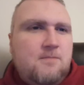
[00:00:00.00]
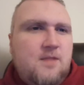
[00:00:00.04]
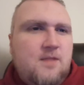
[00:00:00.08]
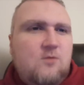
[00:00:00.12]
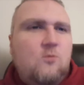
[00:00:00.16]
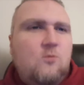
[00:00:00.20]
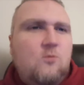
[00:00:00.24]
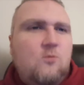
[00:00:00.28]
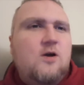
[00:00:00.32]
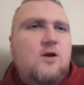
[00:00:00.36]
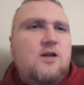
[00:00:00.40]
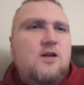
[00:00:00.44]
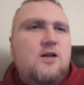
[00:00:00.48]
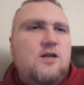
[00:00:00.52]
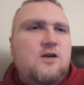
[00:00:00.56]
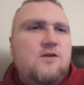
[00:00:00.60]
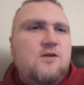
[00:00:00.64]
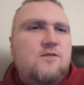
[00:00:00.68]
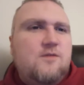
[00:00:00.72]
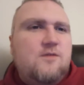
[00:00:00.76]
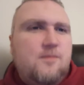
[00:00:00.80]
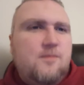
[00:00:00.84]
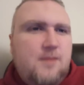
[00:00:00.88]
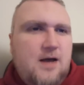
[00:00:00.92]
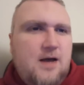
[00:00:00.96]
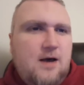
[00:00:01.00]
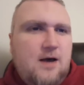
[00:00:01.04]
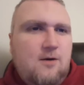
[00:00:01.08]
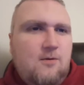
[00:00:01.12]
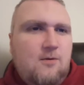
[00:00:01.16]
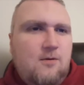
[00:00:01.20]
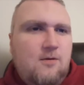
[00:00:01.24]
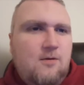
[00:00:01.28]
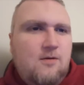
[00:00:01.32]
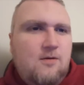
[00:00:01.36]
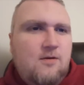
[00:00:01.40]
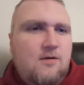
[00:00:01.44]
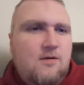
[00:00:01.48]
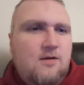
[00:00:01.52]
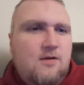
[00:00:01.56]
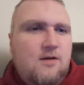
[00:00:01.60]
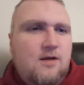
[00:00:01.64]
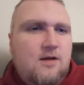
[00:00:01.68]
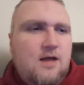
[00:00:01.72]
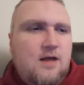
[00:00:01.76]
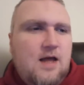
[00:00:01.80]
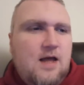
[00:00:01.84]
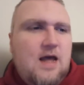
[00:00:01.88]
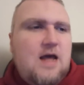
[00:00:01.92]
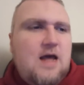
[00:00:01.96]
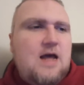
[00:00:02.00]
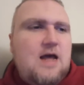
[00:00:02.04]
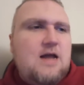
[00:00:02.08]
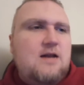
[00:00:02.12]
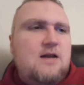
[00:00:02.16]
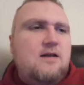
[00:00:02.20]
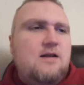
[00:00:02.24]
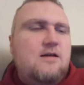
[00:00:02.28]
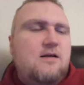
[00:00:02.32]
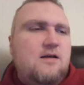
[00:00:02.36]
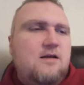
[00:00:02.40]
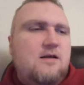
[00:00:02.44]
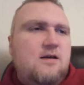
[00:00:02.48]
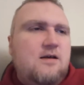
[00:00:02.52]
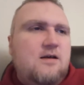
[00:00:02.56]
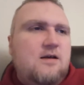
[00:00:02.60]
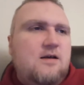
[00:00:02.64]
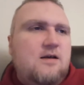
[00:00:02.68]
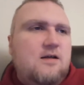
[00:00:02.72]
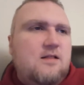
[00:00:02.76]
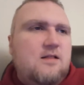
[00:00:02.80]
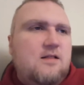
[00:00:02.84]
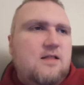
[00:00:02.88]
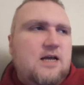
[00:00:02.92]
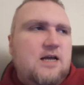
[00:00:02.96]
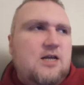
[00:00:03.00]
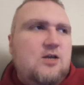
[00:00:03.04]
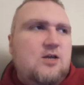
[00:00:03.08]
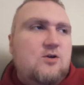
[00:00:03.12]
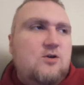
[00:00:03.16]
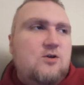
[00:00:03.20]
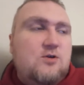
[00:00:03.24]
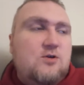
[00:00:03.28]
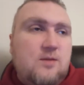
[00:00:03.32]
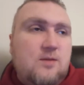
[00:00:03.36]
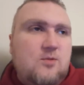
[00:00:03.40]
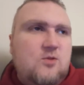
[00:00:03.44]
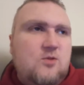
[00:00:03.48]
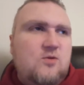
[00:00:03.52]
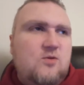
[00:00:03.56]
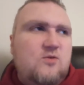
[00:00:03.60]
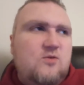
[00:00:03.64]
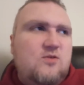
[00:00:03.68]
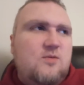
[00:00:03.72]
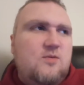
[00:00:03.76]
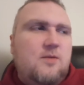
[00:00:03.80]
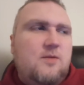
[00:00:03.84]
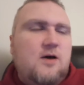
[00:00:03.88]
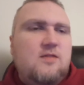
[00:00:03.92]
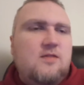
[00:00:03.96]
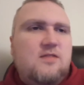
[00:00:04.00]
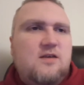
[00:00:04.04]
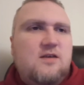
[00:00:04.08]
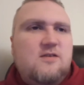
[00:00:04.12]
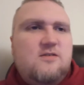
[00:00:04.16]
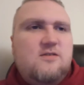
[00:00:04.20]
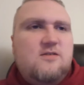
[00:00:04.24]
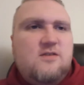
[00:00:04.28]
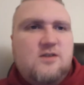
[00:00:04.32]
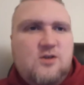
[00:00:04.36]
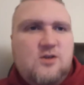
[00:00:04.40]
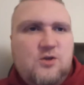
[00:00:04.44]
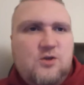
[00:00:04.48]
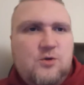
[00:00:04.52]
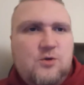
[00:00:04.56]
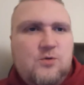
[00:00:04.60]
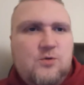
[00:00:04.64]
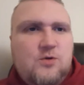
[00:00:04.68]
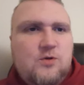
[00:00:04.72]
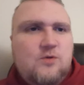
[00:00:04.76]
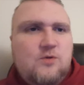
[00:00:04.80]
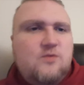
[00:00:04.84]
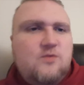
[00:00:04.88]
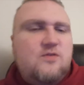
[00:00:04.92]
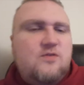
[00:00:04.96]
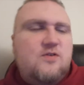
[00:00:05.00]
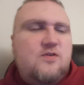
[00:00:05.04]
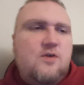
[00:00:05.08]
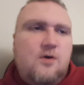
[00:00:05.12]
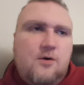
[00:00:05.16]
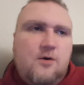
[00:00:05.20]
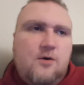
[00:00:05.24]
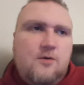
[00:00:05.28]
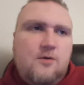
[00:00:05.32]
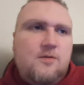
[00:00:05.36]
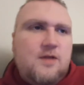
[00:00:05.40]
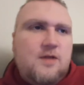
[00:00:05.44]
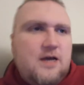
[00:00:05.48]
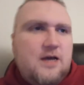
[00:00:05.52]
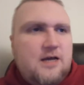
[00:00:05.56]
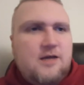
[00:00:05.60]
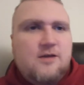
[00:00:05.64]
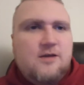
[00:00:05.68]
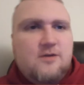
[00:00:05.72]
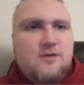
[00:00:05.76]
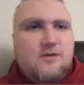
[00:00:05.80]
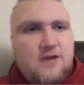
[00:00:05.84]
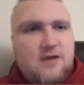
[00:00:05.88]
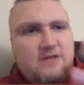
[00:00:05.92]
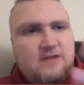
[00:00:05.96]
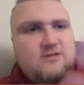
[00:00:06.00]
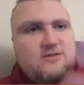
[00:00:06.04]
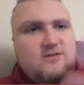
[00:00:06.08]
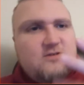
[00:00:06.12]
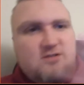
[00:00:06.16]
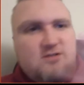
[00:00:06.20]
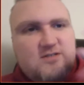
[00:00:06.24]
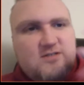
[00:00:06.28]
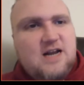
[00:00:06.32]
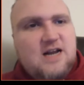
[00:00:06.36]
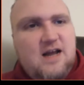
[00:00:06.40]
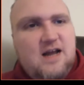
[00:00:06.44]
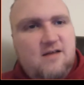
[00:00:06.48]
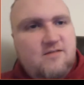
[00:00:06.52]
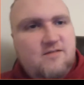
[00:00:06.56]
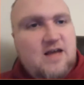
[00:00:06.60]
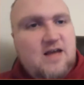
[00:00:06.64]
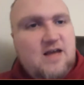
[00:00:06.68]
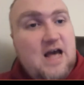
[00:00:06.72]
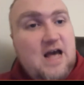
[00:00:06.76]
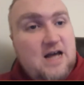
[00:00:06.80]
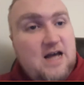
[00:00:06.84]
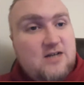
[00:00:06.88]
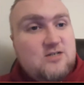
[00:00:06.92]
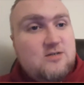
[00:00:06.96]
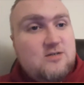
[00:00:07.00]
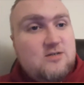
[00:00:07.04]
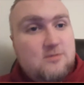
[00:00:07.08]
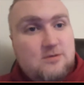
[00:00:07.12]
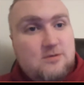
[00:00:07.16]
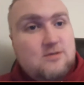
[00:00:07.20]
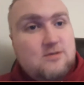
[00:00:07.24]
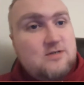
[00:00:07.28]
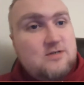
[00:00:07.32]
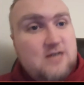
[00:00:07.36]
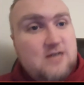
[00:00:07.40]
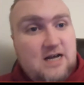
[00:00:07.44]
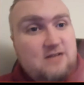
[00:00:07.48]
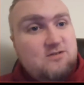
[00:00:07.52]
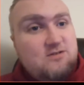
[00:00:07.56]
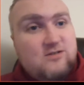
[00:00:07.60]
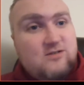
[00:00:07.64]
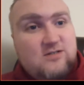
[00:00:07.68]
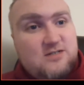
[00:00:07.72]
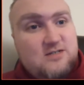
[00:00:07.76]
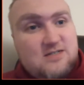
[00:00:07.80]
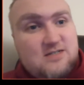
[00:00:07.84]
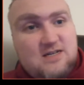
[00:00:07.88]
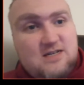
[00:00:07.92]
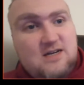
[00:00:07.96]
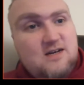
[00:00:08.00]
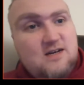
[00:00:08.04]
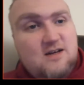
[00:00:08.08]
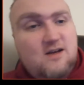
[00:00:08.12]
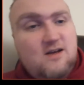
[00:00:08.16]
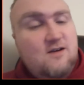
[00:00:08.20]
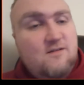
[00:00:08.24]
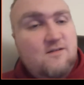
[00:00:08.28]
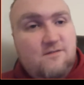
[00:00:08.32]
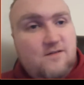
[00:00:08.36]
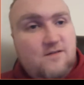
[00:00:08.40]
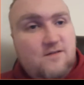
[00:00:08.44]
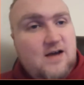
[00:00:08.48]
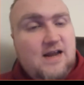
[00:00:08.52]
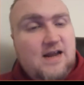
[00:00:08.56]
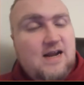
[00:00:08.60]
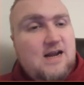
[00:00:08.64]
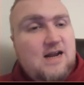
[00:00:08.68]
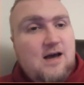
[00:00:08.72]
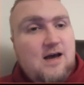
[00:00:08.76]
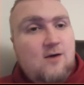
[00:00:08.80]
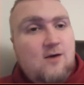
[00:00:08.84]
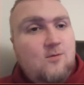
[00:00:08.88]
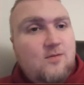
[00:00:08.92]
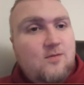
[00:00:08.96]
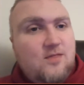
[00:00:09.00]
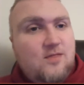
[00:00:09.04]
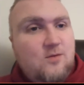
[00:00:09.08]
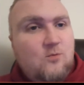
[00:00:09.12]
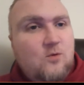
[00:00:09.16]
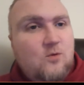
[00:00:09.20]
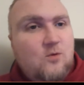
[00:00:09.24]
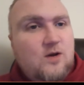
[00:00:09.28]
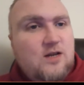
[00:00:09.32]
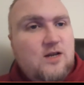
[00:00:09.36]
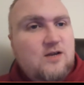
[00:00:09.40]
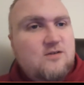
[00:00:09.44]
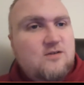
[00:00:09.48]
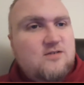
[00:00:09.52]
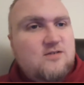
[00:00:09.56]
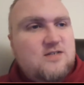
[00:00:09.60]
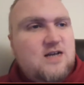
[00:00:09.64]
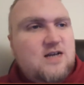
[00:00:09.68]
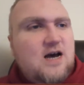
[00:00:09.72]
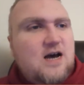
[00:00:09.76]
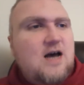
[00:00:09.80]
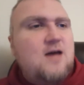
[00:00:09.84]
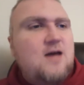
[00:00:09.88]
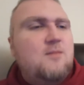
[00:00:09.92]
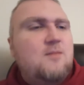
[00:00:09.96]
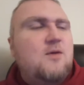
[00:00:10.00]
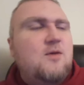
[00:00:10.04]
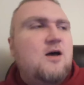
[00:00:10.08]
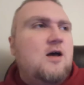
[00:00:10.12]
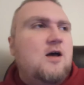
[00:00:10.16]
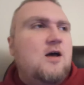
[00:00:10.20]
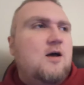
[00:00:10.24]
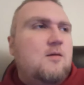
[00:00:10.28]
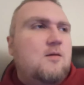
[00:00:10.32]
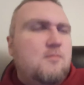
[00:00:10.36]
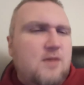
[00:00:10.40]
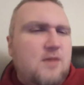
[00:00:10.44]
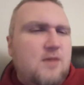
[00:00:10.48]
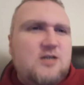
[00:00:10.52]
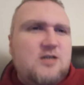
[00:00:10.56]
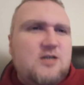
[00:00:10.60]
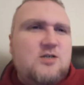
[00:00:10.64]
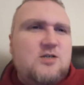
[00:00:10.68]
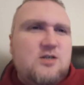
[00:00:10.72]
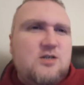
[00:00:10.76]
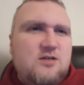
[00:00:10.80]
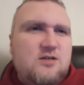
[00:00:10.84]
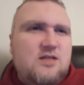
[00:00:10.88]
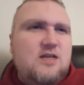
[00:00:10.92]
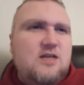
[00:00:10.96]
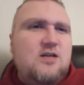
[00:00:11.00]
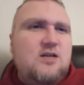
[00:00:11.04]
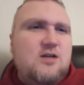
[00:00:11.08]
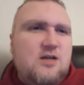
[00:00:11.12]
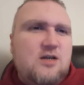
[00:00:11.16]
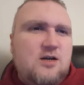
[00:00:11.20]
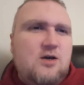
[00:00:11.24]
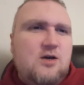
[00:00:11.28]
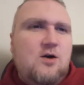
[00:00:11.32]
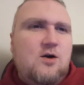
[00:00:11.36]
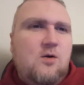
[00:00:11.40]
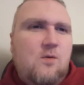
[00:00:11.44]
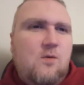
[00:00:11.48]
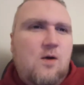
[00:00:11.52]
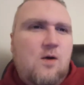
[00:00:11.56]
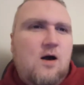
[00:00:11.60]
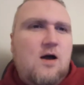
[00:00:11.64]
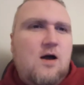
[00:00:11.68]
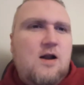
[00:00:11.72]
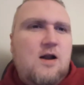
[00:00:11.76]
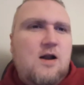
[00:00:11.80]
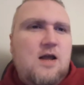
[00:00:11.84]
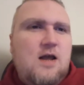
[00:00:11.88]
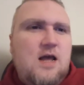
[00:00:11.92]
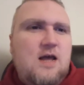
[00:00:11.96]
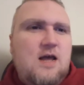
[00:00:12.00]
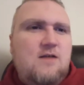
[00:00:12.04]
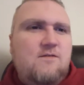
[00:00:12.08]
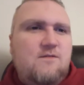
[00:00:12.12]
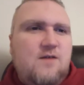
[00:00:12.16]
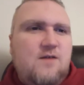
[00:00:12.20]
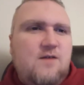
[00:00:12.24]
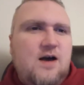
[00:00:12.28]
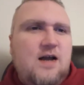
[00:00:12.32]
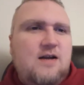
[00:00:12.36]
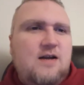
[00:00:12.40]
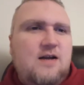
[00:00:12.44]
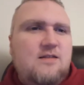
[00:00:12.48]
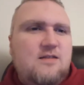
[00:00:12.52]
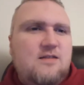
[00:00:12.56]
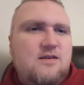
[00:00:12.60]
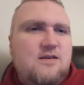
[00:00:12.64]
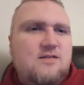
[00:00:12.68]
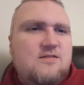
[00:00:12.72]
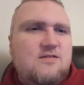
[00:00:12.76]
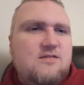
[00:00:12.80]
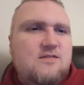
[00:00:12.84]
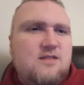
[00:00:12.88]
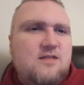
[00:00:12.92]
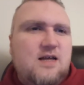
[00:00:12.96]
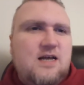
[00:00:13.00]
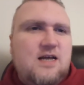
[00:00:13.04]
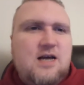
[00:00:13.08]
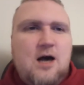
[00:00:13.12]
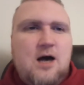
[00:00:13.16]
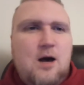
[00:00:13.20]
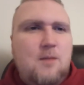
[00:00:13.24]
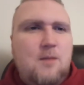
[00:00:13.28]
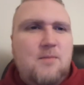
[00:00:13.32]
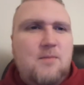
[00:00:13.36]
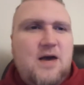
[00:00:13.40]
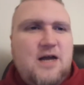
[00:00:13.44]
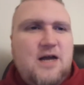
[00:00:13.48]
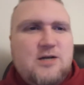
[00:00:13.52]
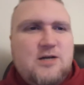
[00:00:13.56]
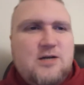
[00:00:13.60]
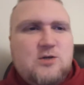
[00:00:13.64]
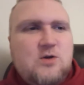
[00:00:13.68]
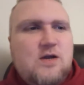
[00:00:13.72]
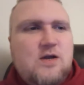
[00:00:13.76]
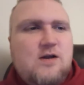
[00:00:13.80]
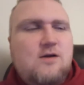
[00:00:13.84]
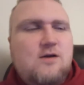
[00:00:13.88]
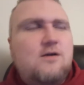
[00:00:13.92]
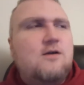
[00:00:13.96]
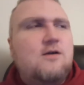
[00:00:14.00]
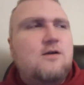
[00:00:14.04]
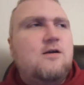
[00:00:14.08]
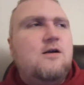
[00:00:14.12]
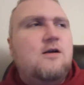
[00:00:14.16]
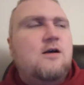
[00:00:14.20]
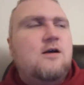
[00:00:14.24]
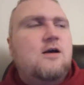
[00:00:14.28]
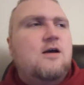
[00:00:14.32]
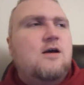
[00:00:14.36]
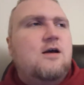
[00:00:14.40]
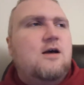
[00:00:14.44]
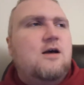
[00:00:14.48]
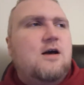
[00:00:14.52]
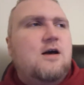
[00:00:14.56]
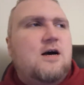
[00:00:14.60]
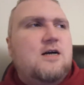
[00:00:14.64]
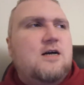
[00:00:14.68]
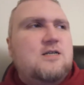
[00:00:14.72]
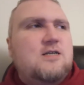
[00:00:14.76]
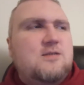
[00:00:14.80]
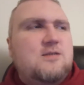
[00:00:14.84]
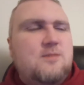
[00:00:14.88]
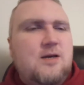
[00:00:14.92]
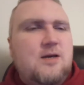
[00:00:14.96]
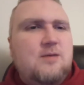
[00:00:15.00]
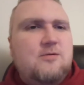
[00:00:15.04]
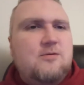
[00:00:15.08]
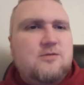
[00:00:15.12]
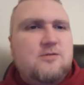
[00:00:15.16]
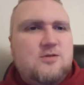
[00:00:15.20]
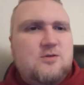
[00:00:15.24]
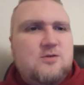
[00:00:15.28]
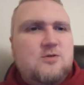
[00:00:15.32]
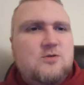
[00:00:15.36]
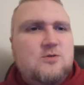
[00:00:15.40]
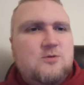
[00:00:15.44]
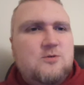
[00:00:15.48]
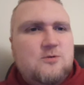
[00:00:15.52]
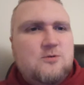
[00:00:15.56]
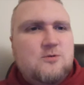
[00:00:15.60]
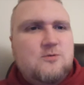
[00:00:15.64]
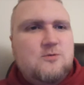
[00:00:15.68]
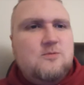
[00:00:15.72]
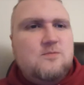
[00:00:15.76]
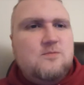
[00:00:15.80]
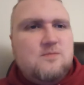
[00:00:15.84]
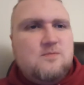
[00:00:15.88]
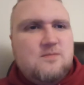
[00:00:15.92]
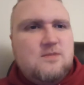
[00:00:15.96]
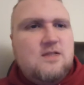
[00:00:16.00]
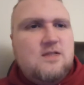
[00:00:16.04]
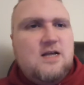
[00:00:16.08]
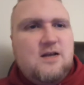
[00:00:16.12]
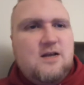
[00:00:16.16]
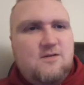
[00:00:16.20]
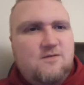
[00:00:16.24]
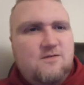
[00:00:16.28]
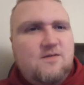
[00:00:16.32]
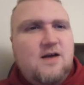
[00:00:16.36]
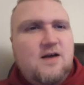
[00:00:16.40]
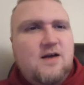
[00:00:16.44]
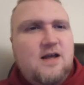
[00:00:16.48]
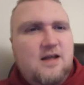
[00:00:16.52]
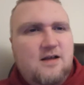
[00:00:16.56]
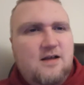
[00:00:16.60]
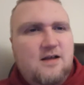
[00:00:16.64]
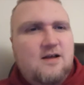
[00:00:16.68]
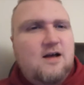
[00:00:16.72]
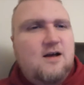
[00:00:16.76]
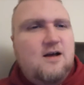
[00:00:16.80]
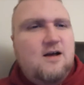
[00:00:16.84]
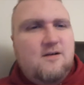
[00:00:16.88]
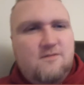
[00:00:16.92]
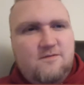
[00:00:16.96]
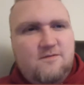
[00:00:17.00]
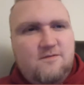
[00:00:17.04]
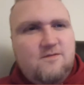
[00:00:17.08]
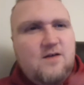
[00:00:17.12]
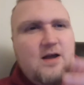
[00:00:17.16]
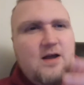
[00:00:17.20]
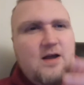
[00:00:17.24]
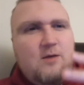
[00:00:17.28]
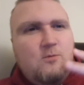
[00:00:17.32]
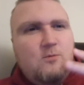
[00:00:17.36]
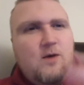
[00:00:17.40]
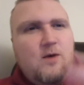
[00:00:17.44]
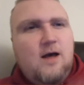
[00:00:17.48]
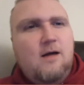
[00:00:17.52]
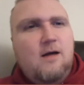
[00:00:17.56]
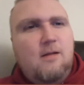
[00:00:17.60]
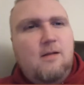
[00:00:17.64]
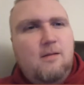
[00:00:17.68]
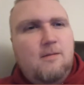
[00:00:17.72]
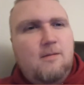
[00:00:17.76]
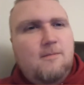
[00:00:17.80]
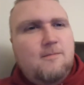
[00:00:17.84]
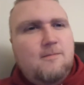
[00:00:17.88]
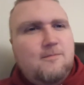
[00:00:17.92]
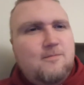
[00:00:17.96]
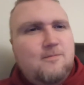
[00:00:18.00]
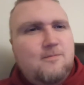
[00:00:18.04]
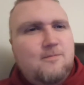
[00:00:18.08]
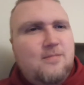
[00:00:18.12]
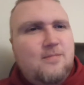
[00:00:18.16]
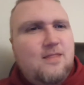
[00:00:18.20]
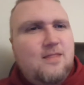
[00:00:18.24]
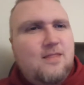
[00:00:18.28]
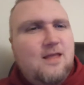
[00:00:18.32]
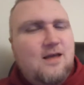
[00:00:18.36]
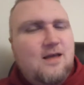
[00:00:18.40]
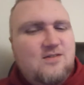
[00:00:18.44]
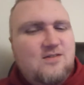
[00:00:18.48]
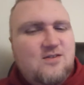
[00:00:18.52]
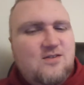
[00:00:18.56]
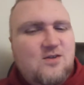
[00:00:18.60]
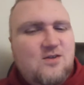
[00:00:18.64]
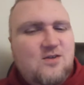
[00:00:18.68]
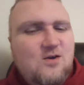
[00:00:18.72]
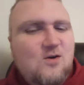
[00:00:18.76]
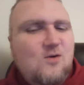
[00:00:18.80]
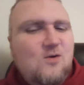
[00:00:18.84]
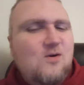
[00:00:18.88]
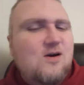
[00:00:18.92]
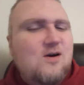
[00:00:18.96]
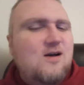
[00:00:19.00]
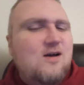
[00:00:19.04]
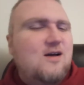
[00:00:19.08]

one year from now and like your double knows about this and you do so like you guys are just gonna have to hash you guys are just gonna fight it out within one year's time. Make sure that you're going to go on and find this like combat trainer uh, to be able to like fight uh, fight well. And so